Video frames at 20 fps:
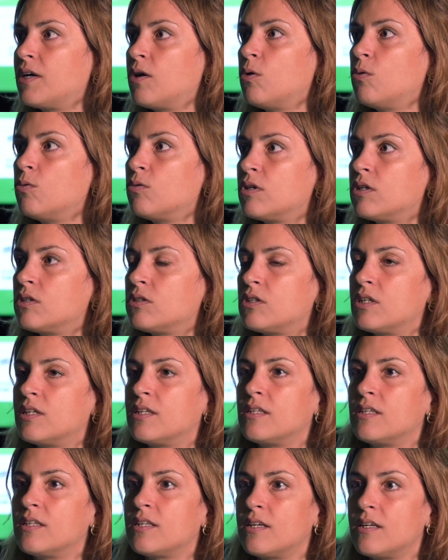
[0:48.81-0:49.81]
owners
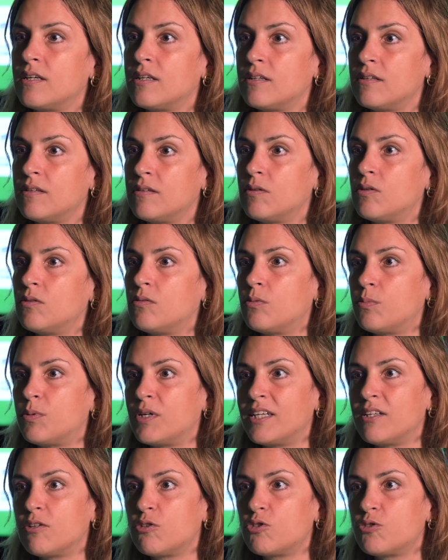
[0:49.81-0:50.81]
and
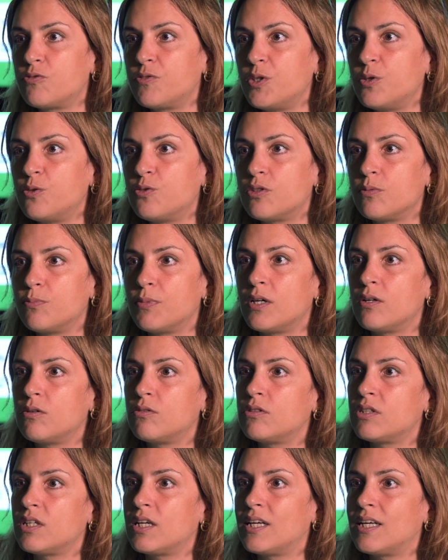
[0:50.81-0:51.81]
operators' views
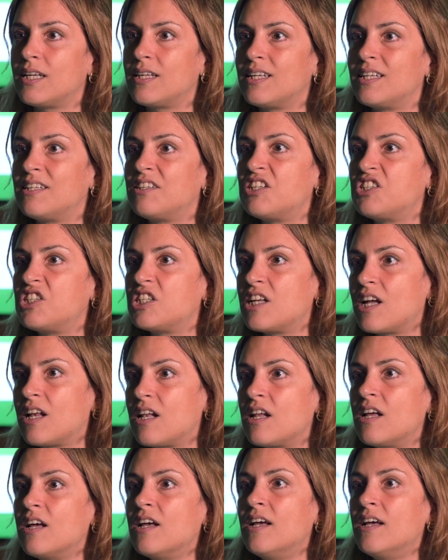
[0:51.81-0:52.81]
about the
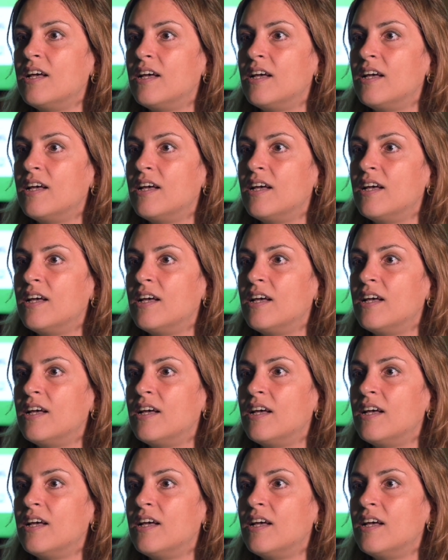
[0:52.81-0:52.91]
digital